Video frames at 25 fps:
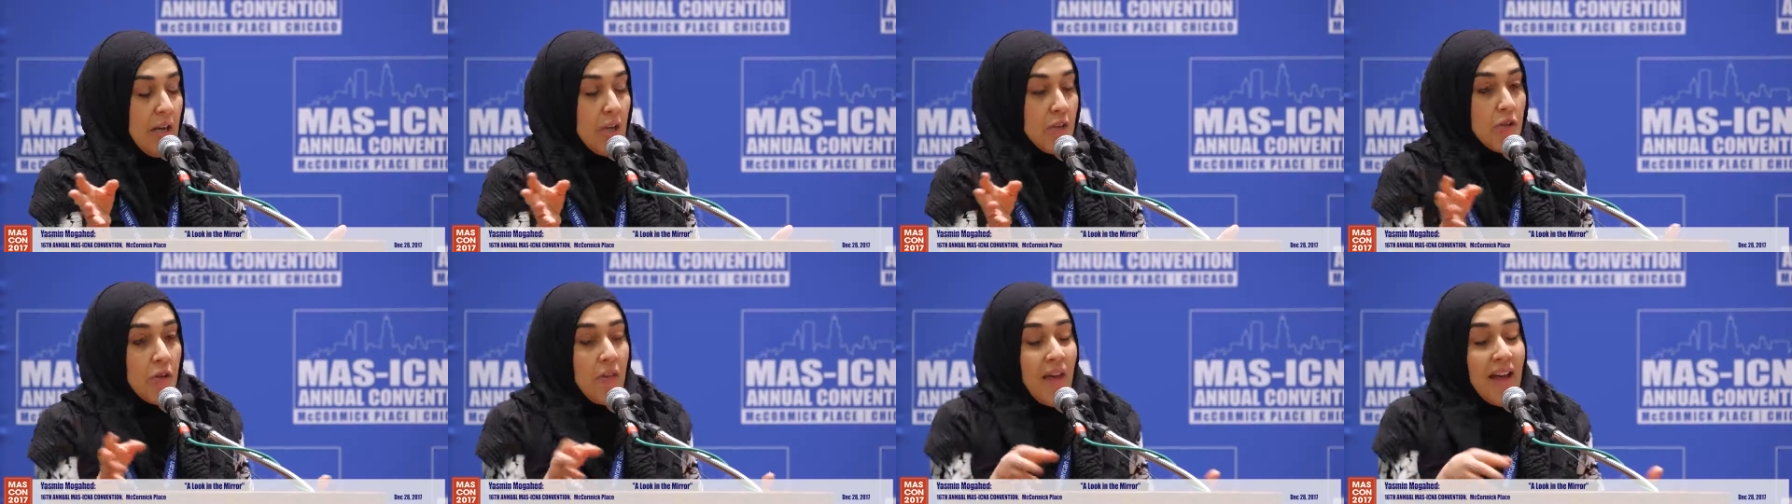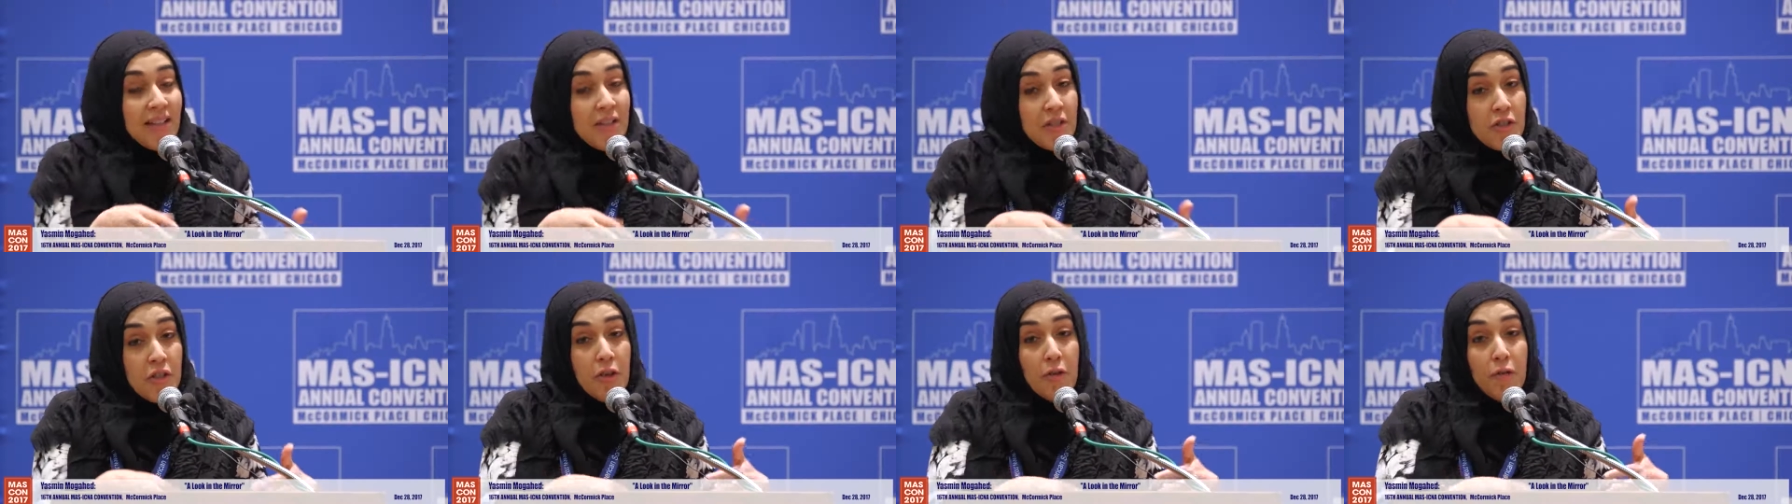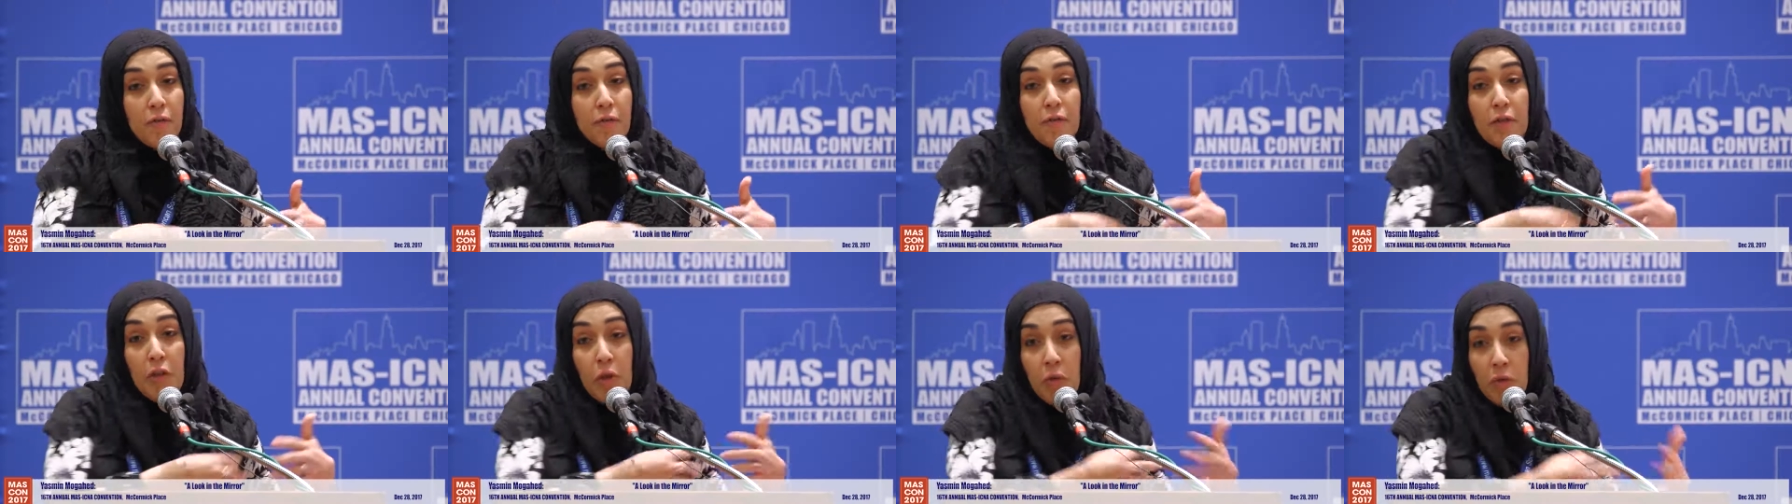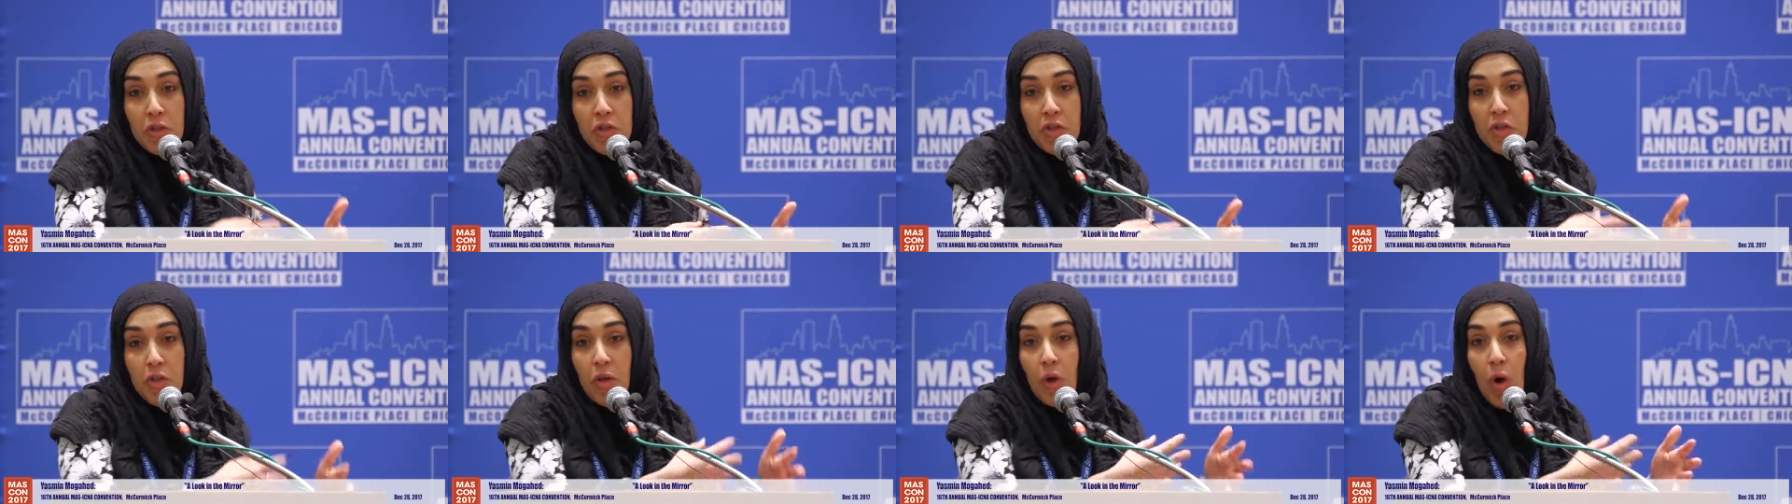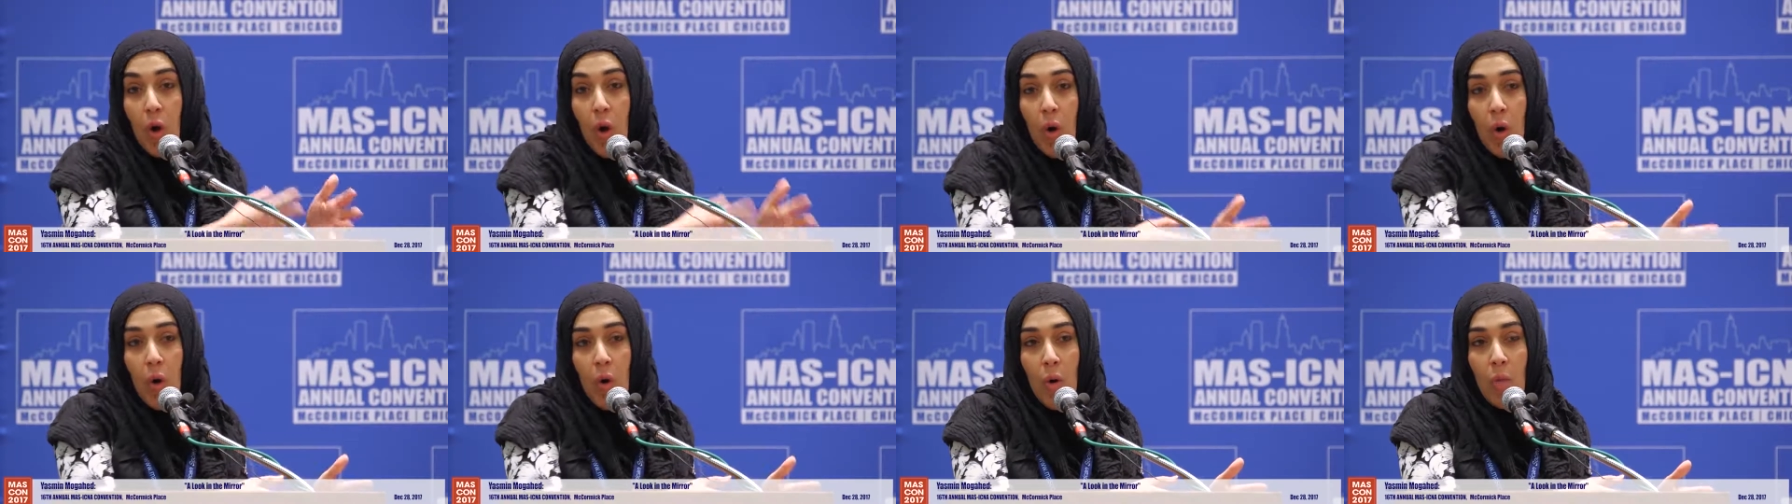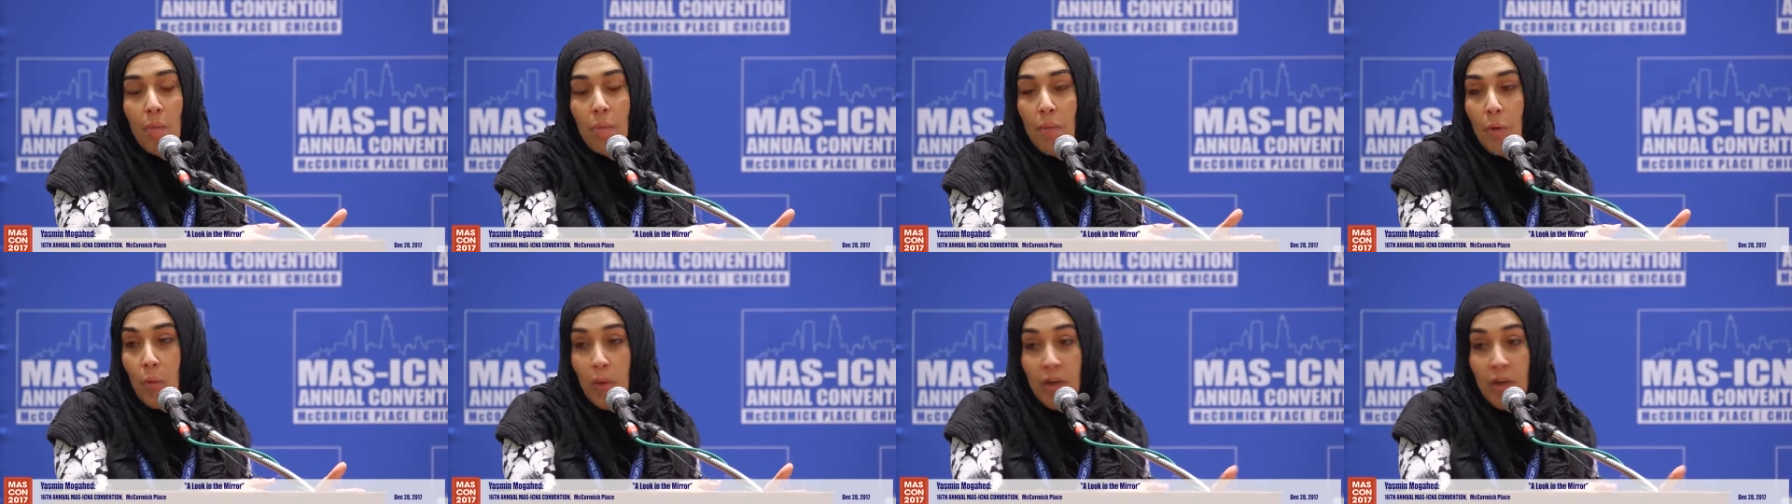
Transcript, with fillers: So that's their future home,